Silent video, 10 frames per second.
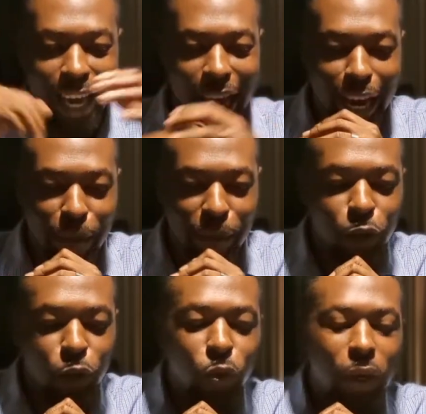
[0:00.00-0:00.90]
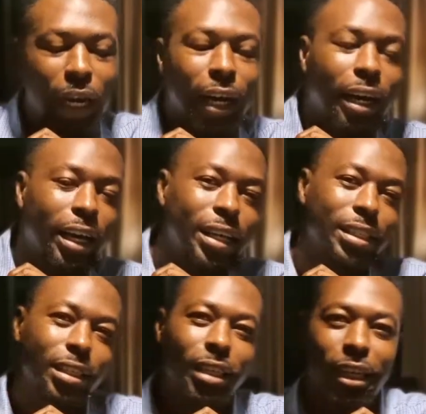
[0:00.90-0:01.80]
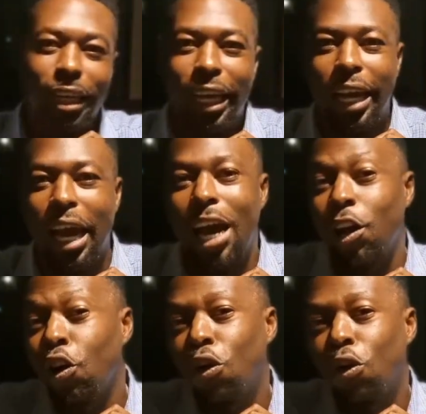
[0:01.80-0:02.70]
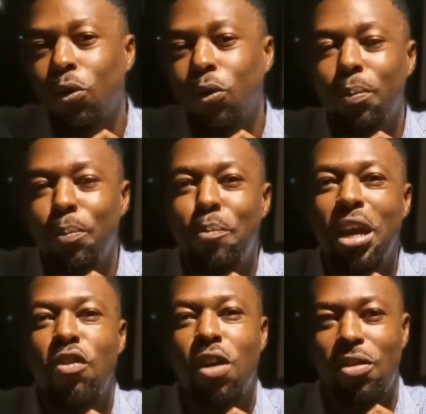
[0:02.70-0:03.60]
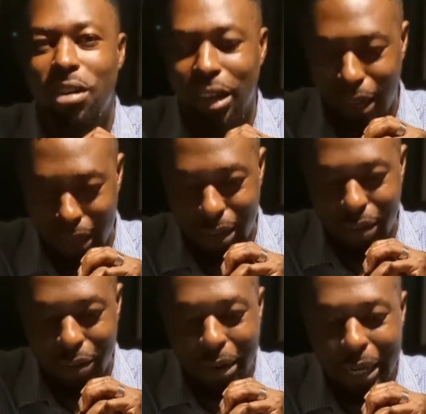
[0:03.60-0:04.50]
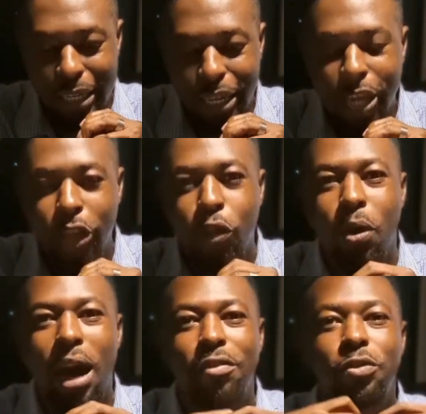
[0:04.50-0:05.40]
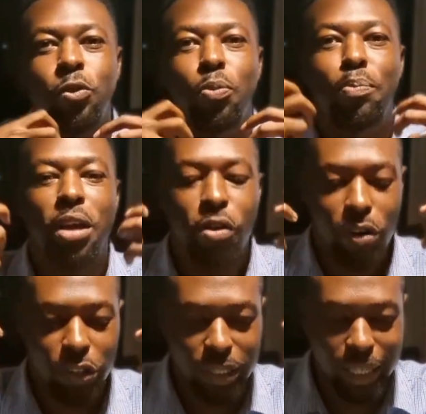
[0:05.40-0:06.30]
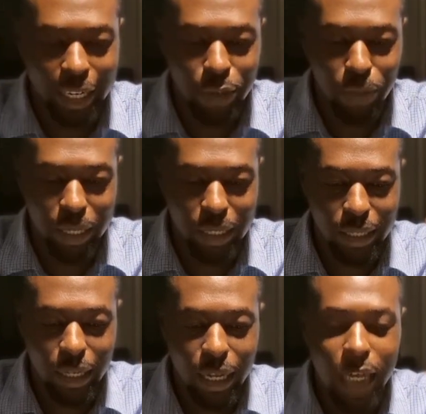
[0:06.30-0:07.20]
And number two is a technique I call mirroring, all right? You have to mirror statements.